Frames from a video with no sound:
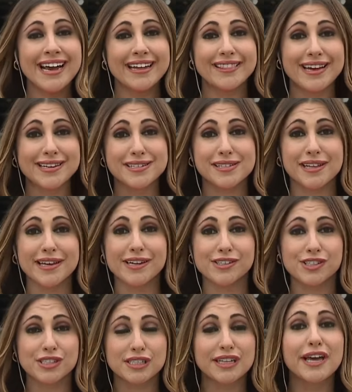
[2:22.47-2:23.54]
and that is slated
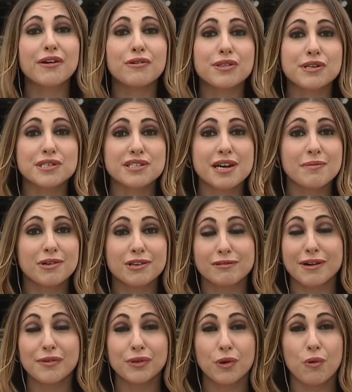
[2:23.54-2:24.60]
just later this summer,
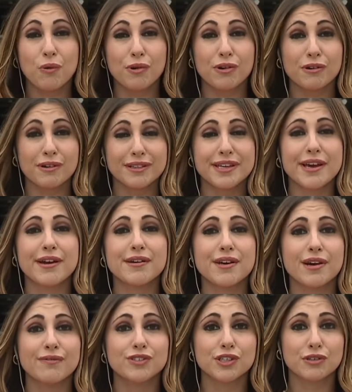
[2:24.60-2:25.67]
around the corner, the end
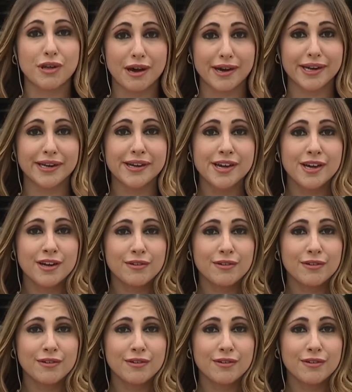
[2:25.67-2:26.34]
of July.